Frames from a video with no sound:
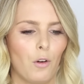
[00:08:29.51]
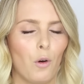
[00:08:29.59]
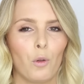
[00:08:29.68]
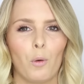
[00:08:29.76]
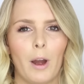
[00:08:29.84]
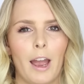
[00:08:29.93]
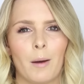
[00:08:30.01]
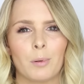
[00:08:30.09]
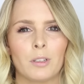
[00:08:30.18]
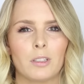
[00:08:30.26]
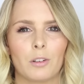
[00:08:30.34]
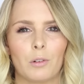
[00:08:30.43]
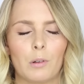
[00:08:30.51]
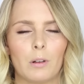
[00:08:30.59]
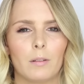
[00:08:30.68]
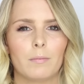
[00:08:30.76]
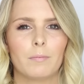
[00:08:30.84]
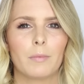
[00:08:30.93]
all the way up
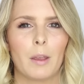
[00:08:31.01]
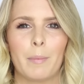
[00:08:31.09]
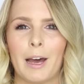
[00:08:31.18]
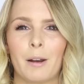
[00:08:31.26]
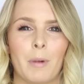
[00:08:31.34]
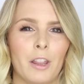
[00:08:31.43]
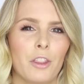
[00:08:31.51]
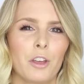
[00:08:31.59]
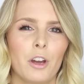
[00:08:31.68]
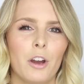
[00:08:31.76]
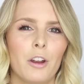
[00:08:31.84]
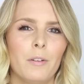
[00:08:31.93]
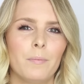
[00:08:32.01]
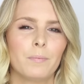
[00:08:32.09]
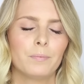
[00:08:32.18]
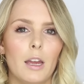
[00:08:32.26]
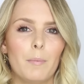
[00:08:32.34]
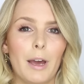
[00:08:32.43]
until about a month ago.
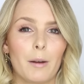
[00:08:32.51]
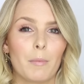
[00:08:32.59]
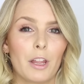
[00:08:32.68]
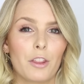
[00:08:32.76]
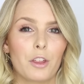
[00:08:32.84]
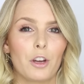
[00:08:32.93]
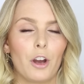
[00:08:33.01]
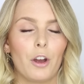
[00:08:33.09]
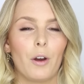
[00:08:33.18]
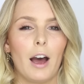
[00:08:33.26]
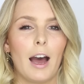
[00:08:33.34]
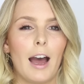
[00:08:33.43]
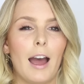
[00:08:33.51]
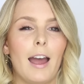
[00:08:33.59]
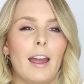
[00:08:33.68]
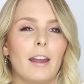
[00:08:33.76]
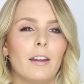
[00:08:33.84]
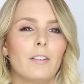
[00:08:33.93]
About a month ago,
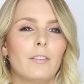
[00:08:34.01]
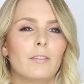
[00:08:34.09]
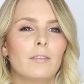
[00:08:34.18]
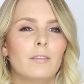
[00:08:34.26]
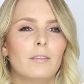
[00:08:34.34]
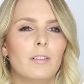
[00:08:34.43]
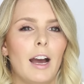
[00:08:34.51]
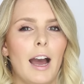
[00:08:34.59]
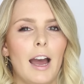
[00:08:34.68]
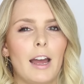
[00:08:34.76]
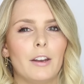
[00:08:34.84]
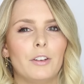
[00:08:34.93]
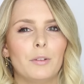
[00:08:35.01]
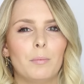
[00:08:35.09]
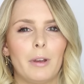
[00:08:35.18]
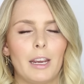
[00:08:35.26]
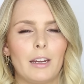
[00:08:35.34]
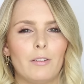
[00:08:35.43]
I had
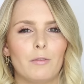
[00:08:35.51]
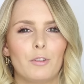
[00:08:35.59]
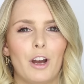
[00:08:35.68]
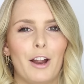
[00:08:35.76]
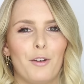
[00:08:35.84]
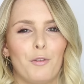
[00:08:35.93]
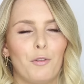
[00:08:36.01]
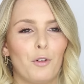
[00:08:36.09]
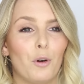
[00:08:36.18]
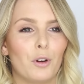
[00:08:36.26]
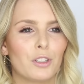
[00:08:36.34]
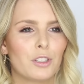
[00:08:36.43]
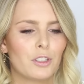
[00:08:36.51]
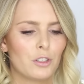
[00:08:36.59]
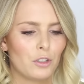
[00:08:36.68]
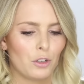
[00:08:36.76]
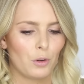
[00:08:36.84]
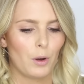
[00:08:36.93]
been kind of
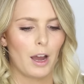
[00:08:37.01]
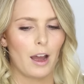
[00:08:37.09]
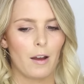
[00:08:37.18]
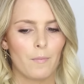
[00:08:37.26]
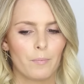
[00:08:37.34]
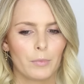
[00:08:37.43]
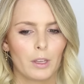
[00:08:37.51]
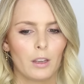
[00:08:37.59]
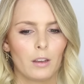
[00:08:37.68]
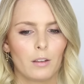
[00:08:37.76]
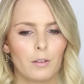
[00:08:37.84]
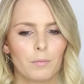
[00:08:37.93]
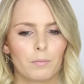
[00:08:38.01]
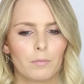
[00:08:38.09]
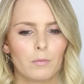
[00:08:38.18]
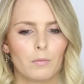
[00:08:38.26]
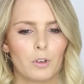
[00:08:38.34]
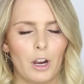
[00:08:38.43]
forced to
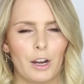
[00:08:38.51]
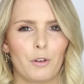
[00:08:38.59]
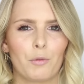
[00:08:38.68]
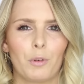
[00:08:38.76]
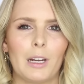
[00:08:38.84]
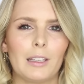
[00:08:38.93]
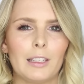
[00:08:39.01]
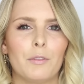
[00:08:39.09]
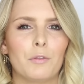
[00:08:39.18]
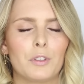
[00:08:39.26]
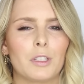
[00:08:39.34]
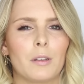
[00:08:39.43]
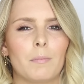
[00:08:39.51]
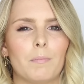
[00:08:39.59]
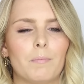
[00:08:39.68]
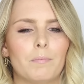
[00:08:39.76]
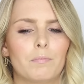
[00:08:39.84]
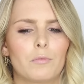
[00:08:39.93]
kind of relive
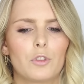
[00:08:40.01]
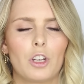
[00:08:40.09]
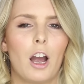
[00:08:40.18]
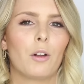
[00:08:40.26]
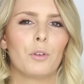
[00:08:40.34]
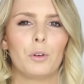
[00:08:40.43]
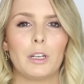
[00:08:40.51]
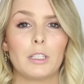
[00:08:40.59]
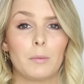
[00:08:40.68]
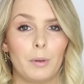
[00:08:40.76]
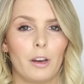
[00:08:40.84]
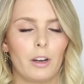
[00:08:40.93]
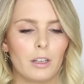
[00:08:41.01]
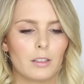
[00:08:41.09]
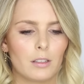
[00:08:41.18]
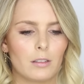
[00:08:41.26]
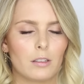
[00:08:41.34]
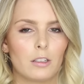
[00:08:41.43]
some childhood
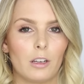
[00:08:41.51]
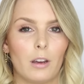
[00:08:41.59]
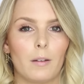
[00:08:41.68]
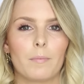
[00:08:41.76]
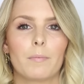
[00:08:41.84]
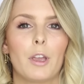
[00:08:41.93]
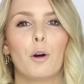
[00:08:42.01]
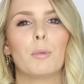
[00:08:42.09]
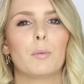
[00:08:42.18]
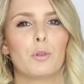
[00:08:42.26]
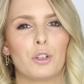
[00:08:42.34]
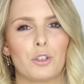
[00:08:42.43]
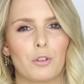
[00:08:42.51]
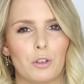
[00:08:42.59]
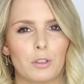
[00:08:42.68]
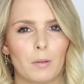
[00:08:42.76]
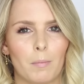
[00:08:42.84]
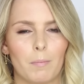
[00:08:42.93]
experiences to help me push
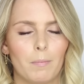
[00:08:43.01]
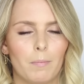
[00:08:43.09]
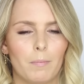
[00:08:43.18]
through some